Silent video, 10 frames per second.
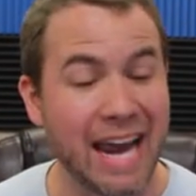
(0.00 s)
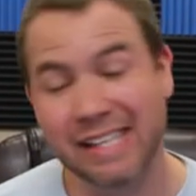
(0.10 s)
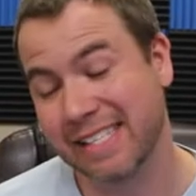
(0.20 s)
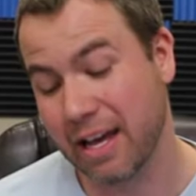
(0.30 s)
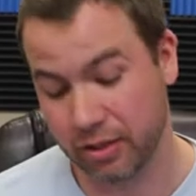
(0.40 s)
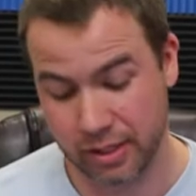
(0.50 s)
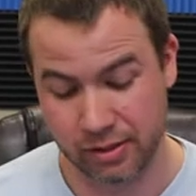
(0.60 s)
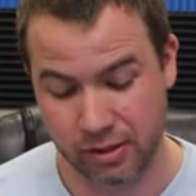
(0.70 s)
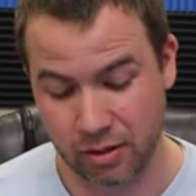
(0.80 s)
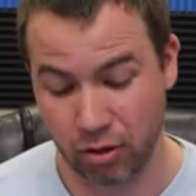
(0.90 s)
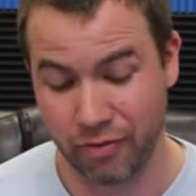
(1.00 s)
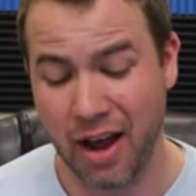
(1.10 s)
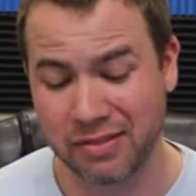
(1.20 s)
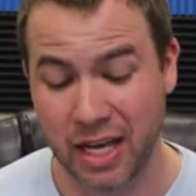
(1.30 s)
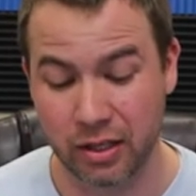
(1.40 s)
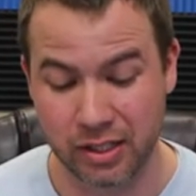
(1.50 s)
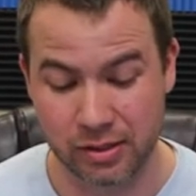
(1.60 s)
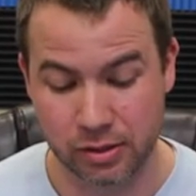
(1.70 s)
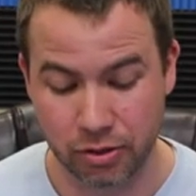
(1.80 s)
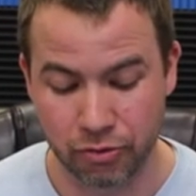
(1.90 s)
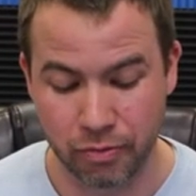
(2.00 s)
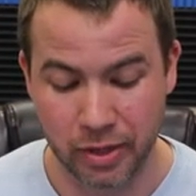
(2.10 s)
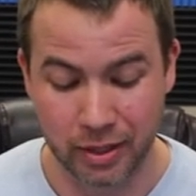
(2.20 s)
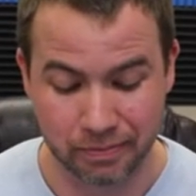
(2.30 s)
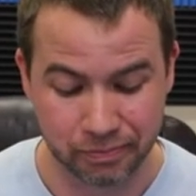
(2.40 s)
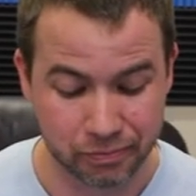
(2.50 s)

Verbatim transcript: 8 skeletons. Or 5 skeletons. Good for me.